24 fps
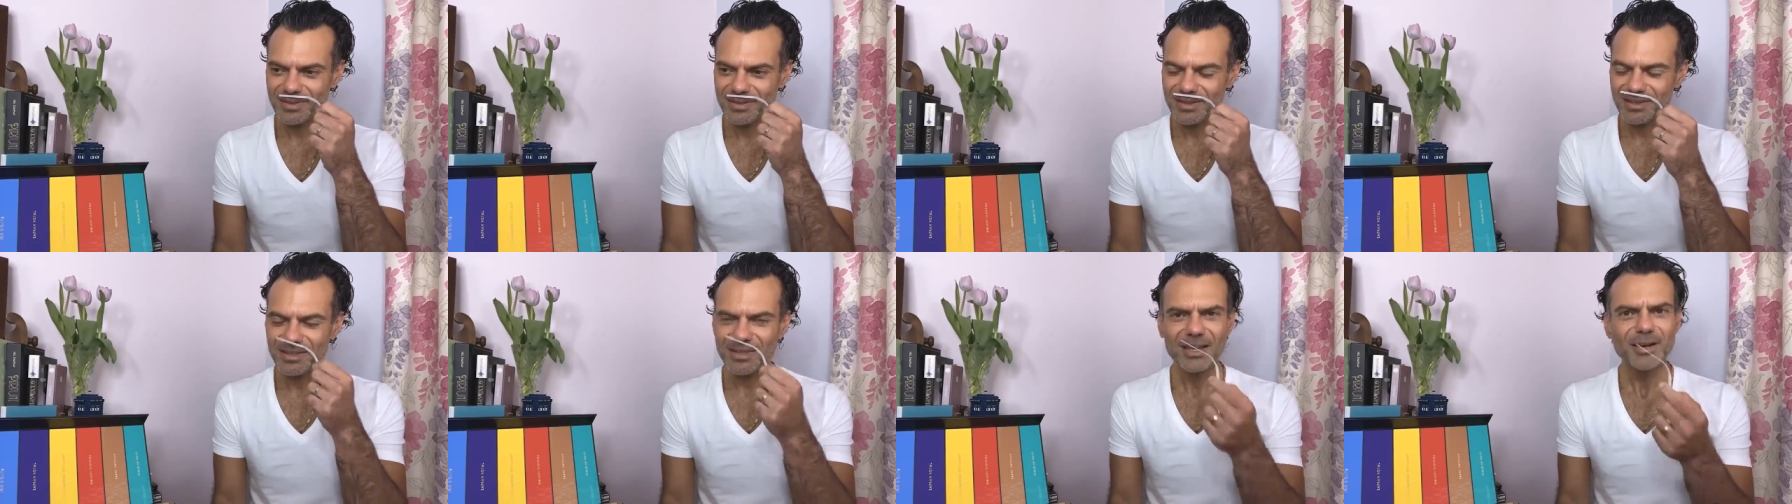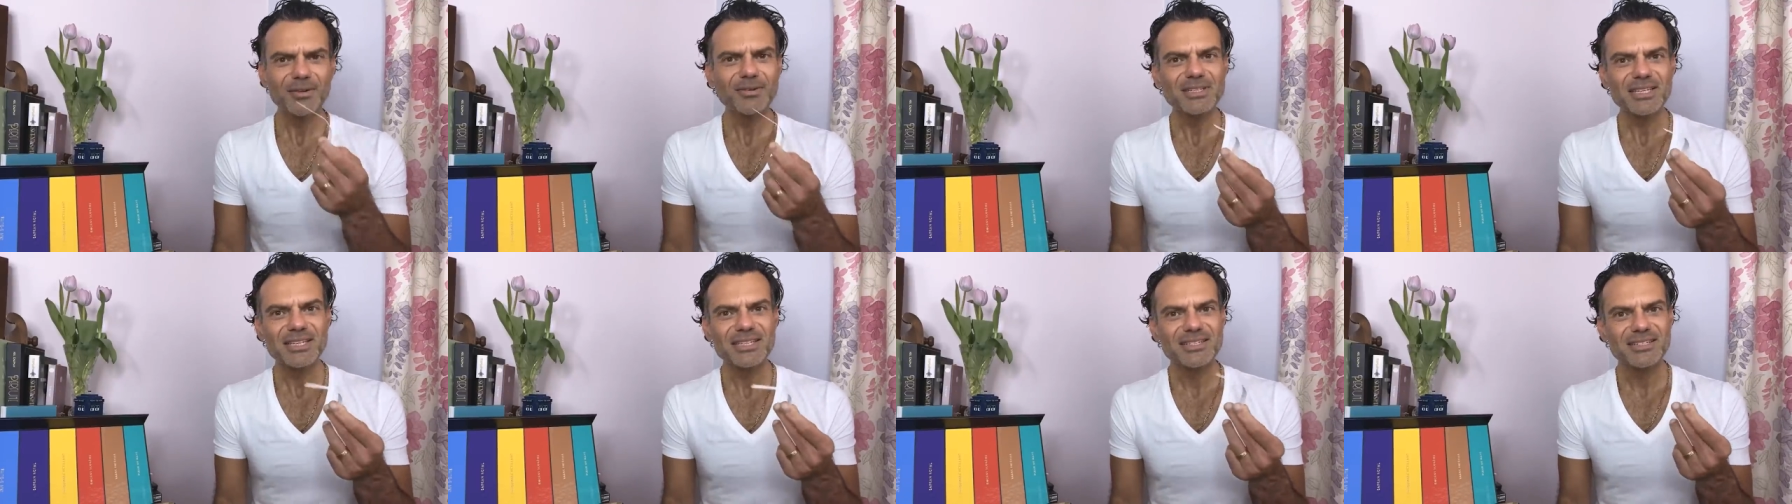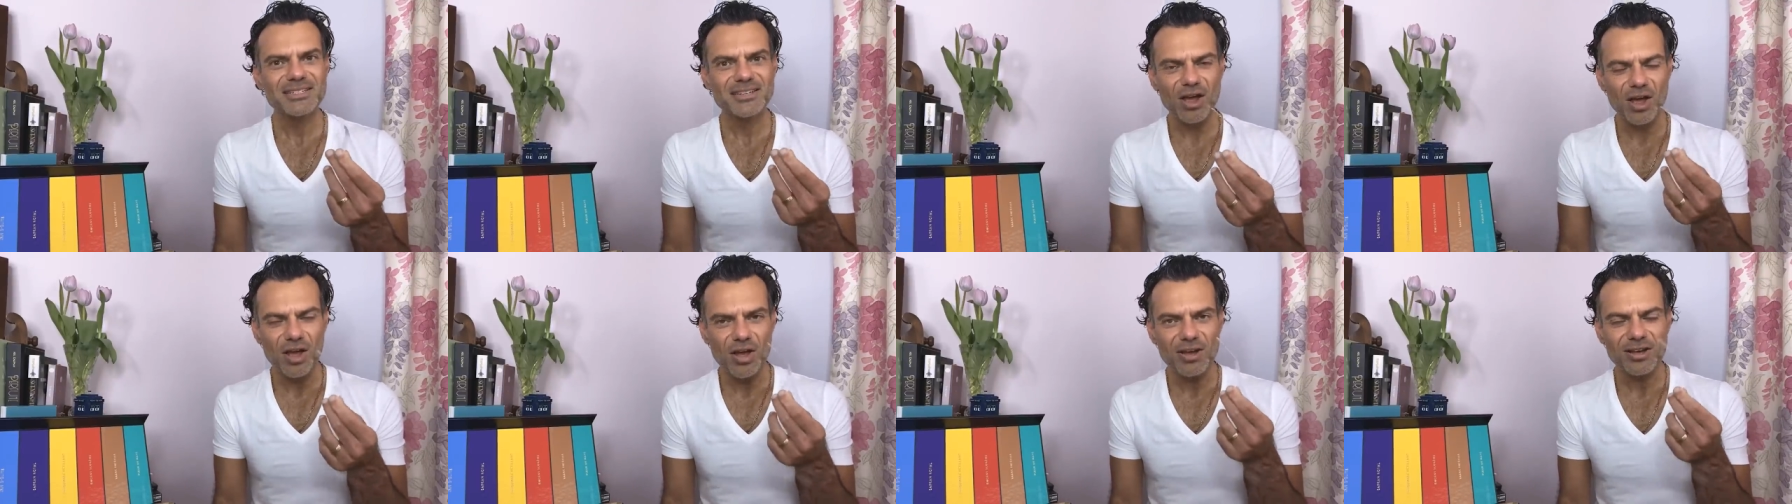the iris is
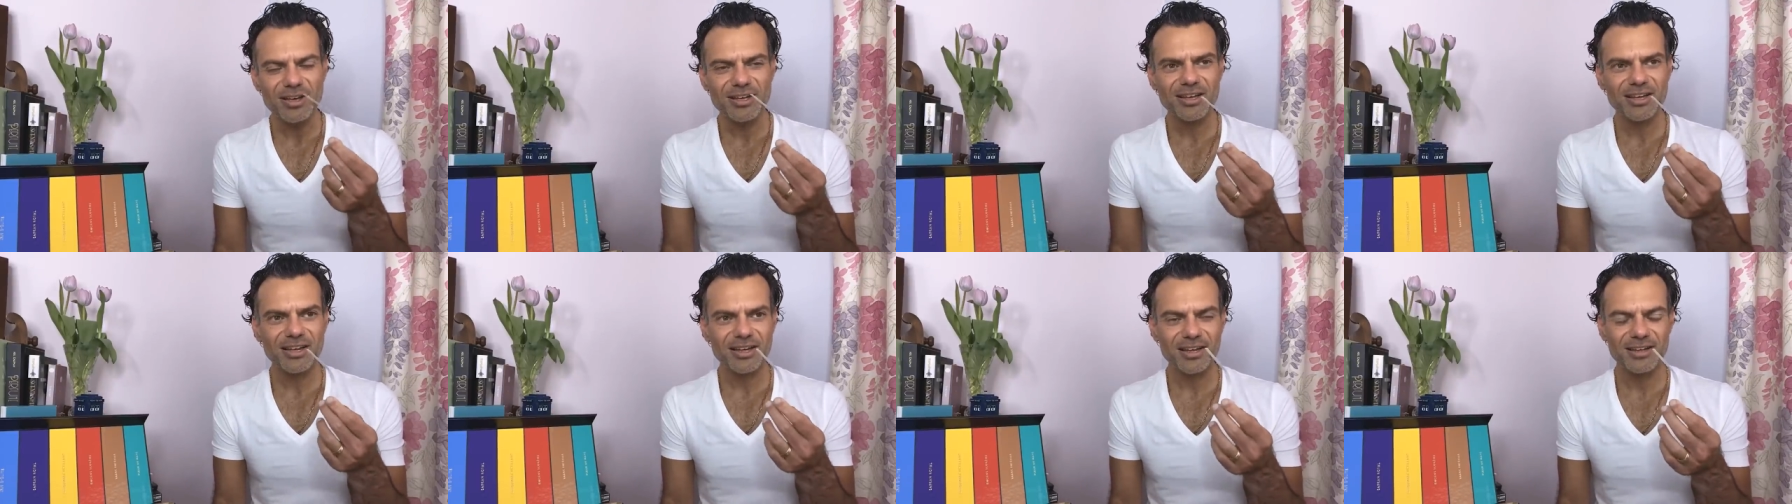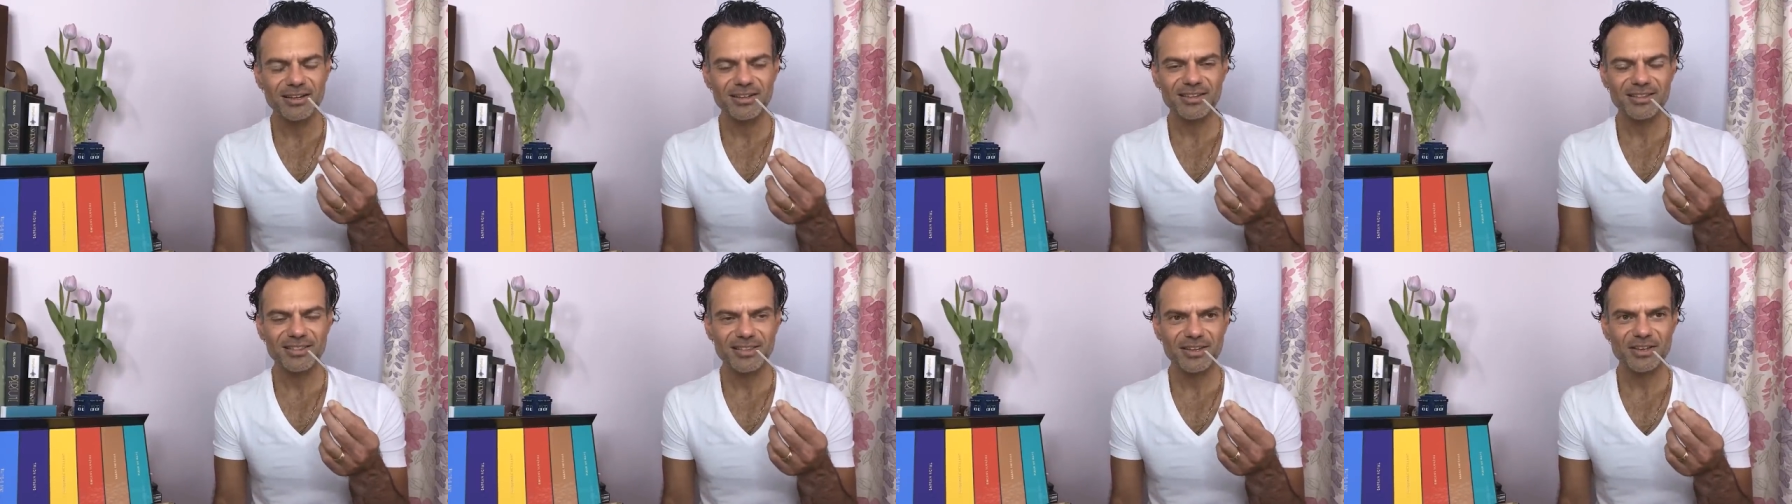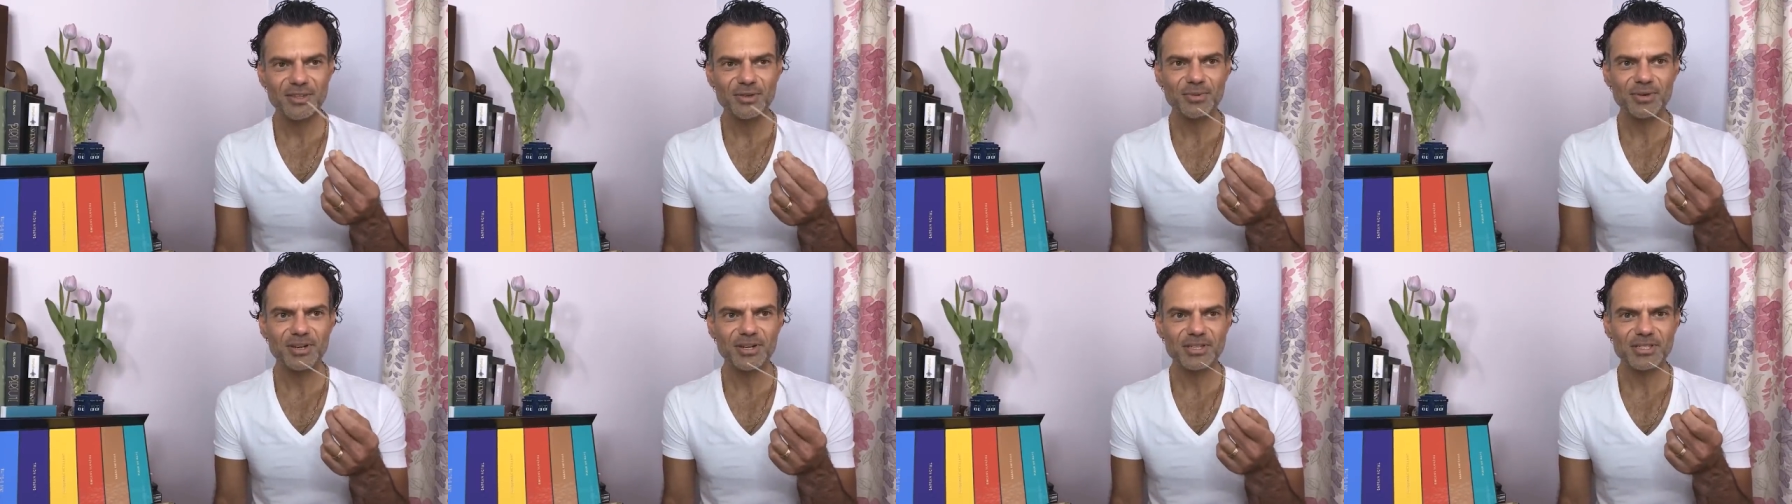darker than
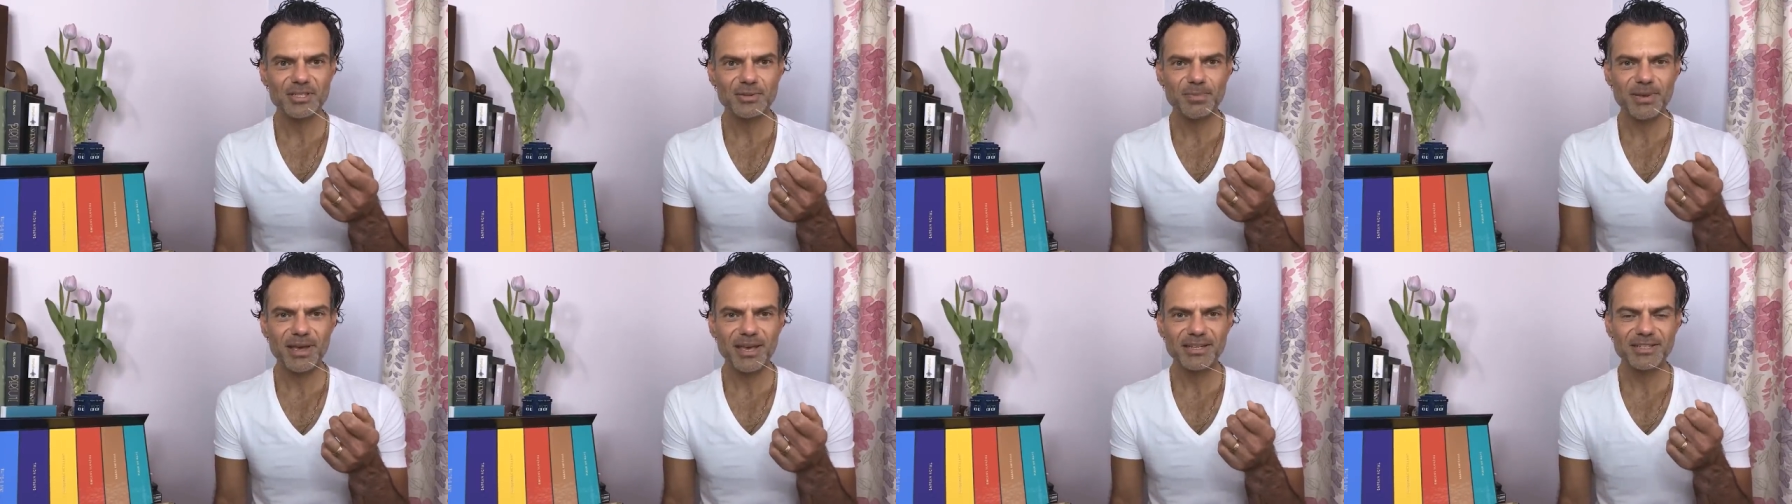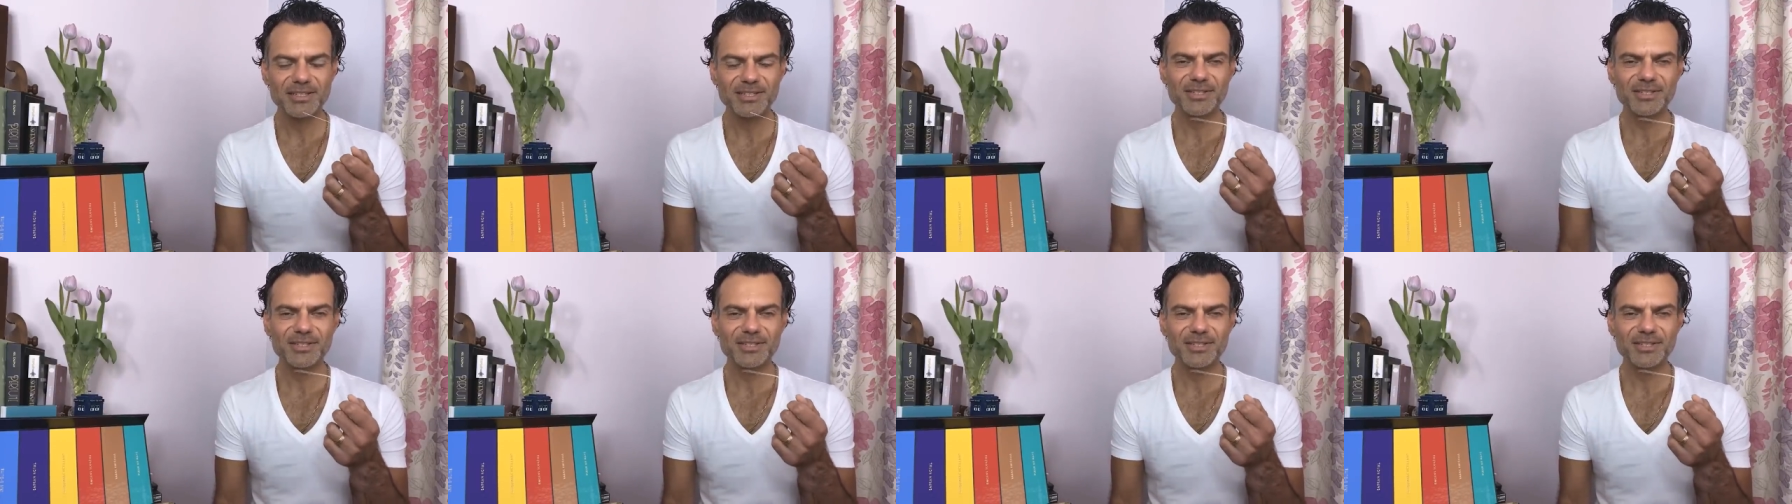you would expect.